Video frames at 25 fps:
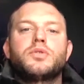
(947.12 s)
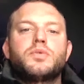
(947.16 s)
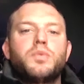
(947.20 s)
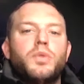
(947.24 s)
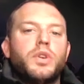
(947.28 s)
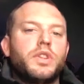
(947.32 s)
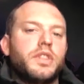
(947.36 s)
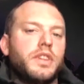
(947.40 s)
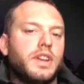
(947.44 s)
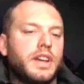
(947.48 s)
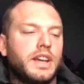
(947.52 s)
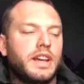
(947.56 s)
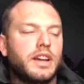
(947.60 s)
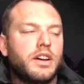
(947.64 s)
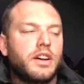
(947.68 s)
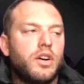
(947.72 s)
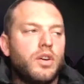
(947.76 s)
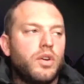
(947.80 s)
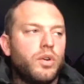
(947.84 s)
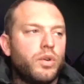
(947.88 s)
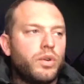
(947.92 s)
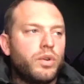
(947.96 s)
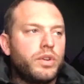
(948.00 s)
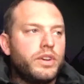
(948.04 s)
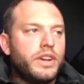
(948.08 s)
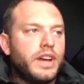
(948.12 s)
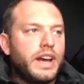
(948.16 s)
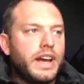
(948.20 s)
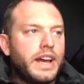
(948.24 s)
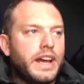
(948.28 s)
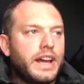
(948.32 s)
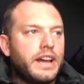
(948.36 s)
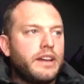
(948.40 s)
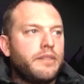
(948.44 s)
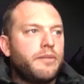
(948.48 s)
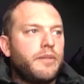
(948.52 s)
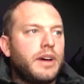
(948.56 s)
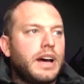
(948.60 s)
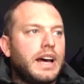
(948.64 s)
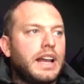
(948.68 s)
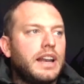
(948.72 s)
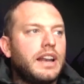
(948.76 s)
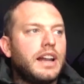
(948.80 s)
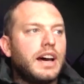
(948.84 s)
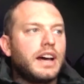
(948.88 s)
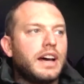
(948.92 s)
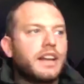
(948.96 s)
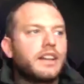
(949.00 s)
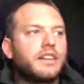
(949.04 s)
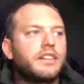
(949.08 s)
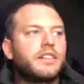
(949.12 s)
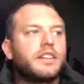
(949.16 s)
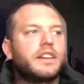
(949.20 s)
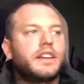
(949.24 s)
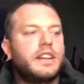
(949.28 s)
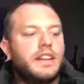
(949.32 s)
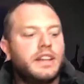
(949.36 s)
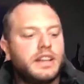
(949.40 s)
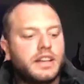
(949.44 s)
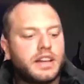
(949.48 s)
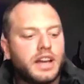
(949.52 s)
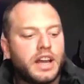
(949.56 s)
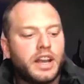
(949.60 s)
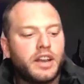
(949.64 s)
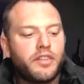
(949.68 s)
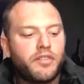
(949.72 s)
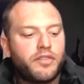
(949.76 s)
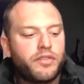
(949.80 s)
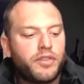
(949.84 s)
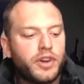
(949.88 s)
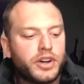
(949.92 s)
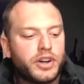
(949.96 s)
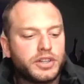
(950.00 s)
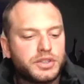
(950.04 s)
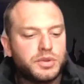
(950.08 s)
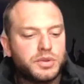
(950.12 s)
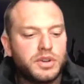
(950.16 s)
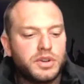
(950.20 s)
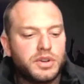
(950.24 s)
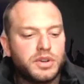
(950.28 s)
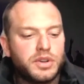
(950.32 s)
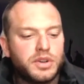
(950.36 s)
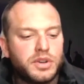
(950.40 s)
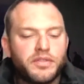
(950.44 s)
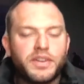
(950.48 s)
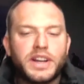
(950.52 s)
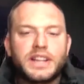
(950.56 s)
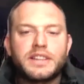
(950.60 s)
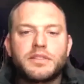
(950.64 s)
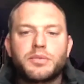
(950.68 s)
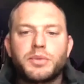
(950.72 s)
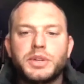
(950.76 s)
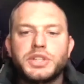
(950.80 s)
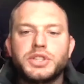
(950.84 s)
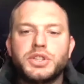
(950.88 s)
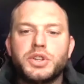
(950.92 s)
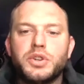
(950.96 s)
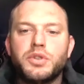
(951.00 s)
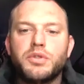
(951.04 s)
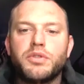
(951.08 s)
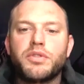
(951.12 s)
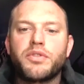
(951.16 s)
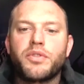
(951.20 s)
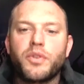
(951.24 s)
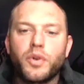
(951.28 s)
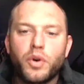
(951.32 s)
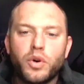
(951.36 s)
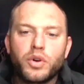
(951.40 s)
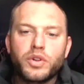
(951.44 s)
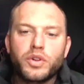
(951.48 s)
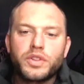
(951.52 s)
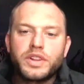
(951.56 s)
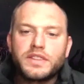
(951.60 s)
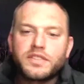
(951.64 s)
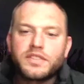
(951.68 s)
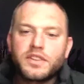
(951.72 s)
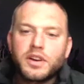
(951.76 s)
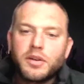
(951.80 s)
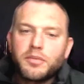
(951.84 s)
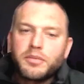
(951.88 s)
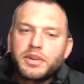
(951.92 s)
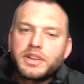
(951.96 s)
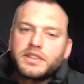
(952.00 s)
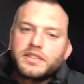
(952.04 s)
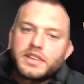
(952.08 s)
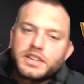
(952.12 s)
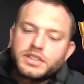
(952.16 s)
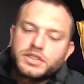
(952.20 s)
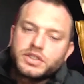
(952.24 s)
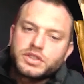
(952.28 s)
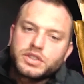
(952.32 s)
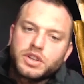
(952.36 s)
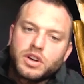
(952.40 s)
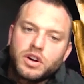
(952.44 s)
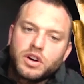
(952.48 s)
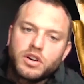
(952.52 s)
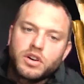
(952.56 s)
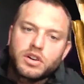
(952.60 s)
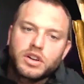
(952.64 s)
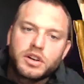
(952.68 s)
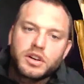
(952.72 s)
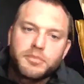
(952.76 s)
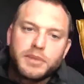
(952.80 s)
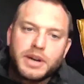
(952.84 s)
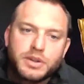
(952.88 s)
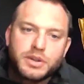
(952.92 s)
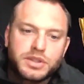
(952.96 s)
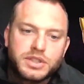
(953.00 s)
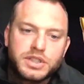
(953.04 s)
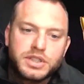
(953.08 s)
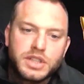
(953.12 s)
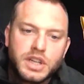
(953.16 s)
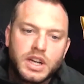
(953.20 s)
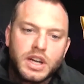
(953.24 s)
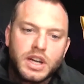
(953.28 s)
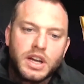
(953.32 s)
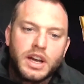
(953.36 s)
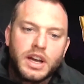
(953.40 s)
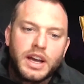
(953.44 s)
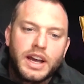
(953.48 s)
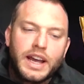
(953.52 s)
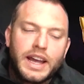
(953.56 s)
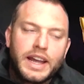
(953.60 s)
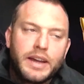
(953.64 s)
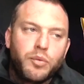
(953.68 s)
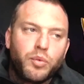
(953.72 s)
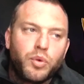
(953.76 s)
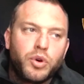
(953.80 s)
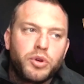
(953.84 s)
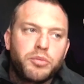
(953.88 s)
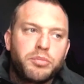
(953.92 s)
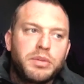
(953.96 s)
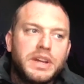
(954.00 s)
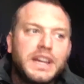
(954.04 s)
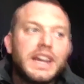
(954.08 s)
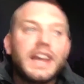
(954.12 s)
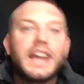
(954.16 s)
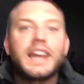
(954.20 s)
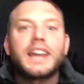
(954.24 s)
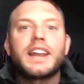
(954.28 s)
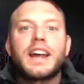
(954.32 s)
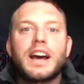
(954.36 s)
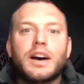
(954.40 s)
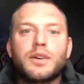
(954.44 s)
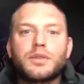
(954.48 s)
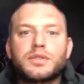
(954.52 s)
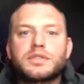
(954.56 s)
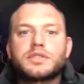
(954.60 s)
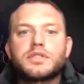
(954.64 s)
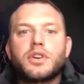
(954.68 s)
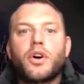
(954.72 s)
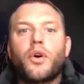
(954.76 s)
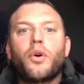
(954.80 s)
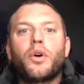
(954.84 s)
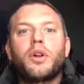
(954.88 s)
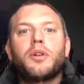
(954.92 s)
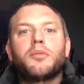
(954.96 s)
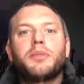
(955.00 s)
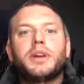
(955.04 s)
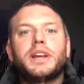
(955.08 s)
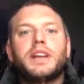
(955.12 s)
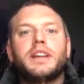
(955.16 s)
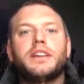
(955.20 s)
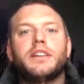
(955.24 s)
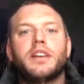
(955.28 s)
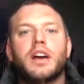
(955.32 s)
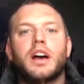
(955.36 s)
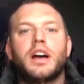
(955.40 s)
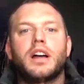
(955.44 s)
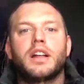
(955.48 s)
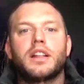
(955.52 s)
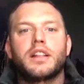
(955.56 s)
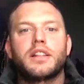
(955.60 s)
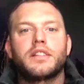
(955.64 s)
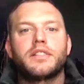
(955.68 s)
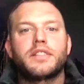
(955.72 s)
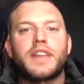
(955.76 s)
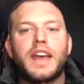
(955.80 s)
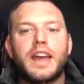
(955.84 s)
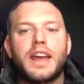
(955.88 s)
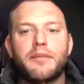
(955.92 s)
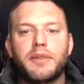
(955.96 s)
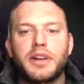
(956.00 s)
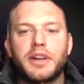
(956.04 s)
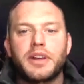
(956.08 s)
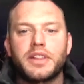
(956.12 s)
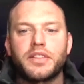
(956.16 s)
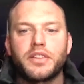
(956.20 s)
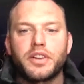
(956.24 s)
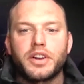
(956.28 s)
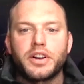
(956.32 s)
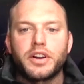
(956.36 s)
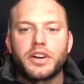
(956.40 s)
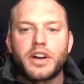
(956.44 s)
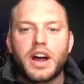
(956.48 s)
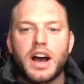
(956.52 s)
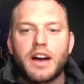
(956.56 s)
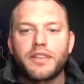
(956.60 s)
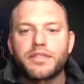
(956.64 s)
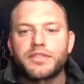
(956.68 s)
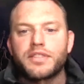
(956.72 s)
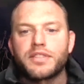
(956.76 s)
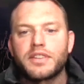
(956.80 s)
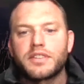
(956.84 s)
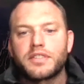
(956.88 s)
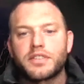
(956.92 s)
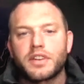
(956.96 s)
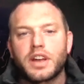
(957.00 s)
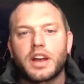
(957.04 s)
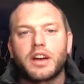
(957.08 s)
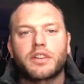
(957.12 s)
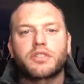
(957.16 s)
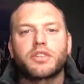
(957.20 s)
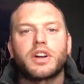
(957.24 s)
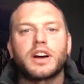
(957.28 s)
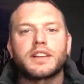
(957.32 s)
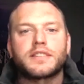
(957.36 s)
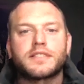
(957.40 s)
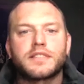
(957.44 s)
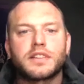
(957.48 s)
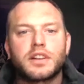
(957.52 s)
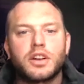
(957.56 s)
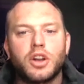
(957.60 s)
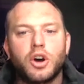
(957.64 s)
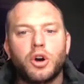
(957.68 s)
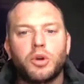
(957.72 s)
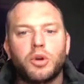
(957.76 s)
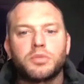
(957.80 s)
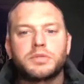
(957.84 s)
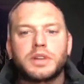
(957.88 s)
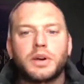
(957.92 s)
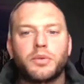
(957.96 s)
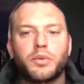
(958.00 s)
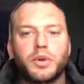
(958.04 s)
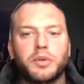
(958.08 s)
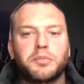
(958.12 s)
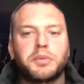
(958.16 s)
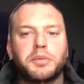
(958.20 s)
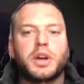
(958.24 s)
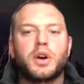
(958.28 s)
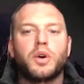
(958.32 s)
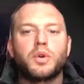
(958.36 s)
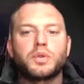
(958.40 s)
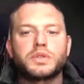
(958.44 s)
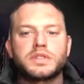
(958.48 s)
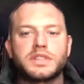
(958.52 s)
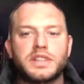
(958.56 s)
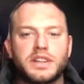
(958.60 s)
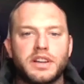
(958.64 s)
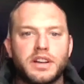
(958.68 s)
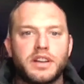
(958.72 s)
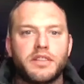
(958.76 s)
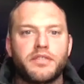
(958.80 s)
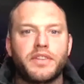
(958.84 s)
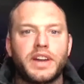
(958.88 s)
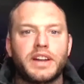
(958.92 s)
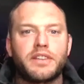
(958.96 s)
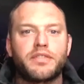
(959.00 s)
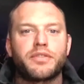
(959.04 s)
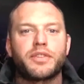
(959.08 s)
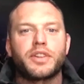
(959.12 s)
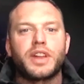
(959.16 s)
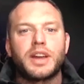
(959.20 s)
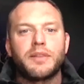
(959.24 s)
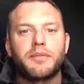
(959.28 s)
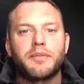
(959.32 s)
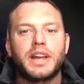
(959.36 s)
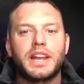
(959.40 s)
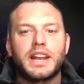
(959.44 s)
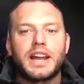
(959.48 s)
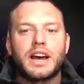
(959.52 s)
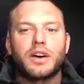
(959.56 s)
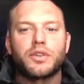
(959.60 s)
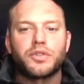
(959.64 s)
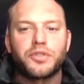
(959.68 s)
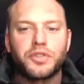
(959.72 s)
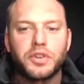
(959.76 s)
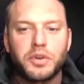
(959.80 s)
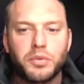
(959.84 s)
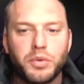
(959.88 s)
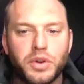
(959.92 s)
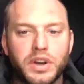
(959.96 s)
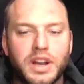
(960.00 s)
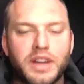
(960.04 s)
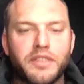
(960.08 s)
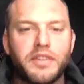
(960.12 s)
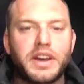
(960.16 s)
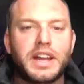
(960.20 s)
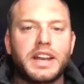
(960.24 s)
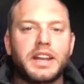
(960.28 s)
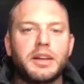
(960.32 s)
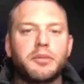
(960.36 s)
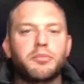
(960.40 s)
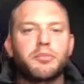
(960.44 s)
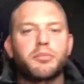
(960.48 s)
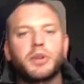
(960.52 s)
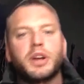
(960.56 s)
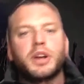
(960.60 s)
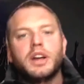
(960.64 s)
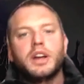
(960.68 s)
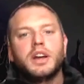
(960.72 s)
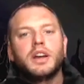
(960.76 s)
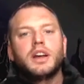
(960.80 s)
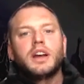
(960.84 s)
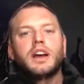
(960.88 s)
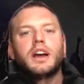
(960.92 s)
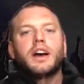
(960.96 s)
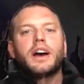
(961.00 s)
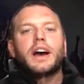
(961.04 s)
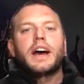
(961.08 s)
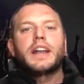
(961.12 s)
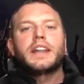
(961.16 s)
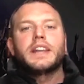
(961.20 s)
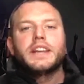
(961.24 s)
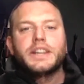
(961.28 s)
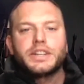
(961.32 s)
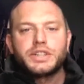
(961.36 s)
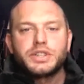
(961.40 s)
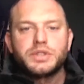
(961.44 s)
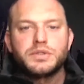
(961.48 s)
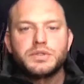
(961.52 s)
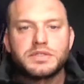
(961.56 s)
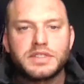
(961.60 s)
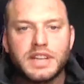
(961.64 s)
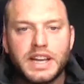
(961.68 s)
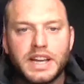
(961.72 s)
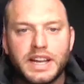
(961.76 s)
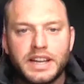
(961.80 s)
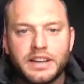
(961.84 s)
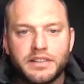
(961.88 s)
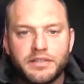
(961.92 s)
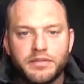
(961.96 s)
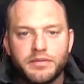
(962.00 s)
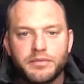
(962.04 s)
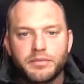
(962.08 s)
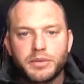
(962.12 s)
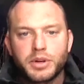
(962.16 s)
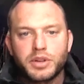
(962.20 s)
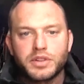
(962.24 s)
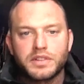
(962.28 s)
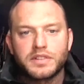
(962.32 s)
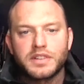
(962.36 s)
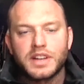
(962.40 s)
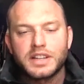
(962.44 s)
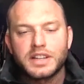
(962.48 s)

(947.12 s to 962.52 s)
one thing on a lot of the kind of virtual events we do for these companies that you're talking about, it would be in-house. So it would be them and their offices across the globe that would be hosting an event for them in-house. You wouldn't have any issues then, because it's not